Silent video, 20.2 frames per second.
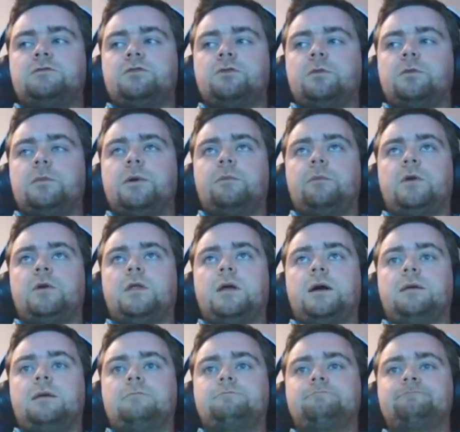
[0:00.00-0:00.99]
remember
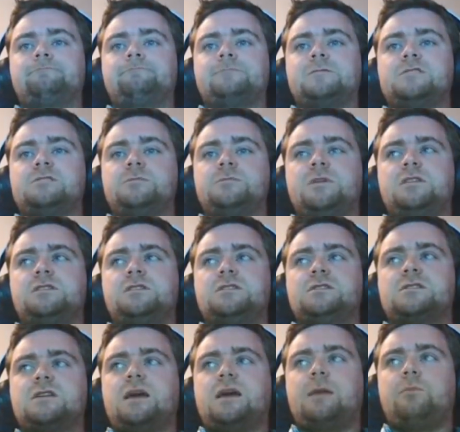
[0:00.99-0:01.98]
that. This pitch
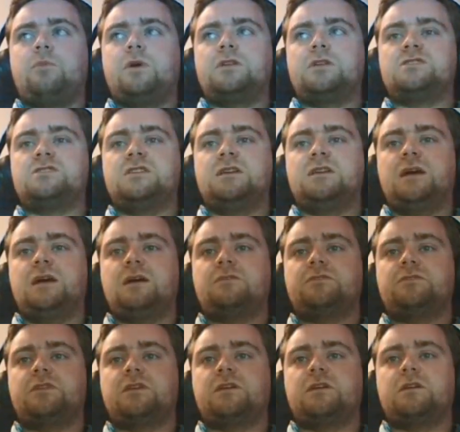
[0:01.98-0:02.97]
is gap wedge
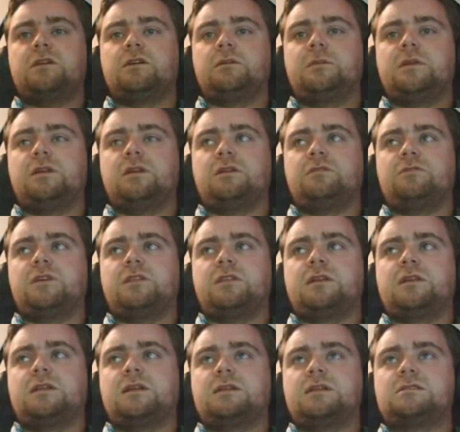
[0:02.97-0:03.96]
de-lofted here going to be enough. I
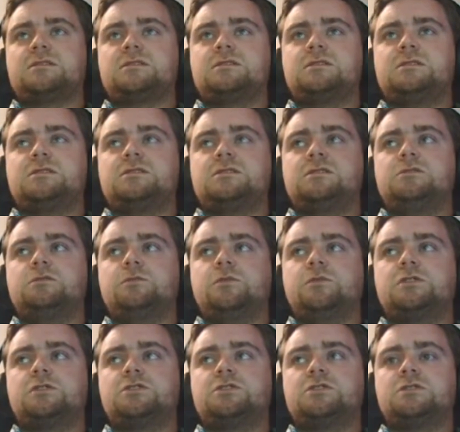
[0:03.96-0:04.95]
think that's too
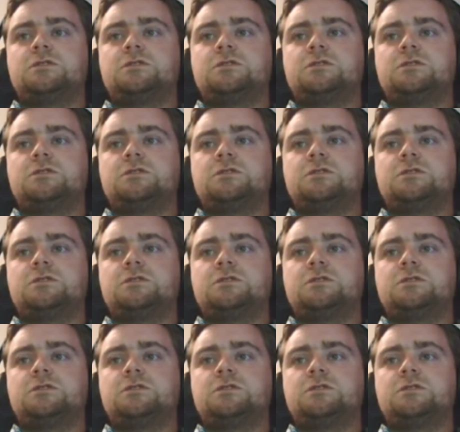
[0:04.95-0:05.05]
much.